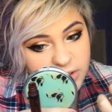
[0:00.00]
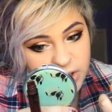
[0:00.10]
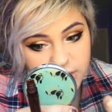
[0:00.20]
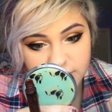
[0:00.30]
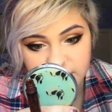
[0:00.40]

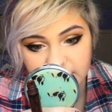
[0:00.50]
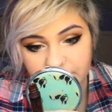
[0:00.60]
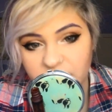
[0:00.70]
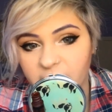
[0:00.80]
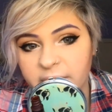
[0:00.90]
to use lip
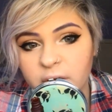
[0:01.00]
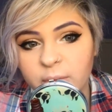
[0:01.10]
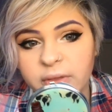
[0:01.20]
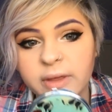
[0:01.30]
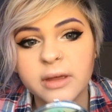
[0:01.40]
liner
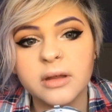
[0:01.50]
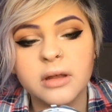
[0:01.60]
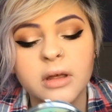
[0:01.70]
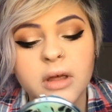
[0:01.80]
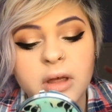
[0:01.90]
with it,
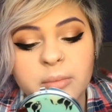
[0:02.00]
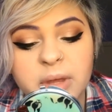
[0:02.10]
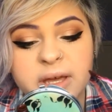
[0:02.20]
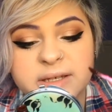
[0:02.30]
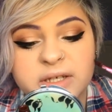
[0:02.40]
because